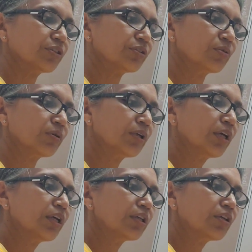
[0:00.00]
So
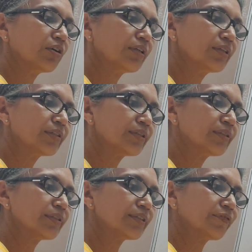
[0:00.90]
your
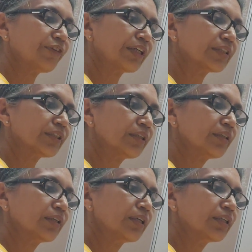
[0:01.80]
distance is a
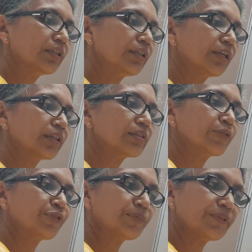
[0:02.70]
vector
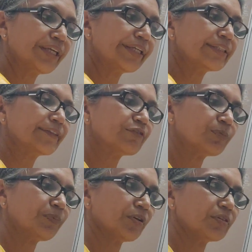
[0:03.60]
directed from negative
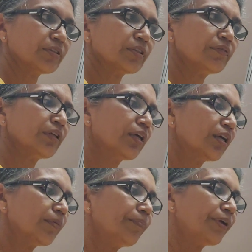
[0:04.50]
to positive,
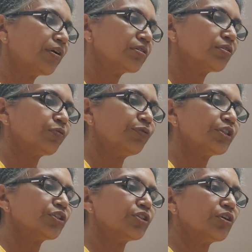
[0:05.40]
because of
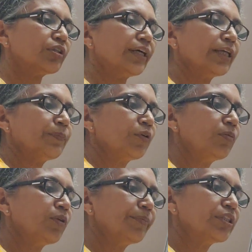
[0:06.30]
which your
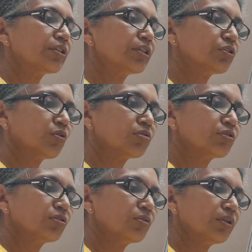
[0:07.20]
dipole moment is
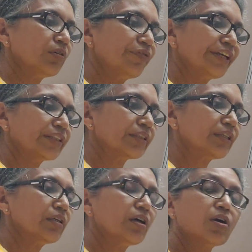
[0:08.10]
also a
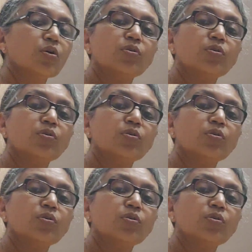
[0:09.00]
vector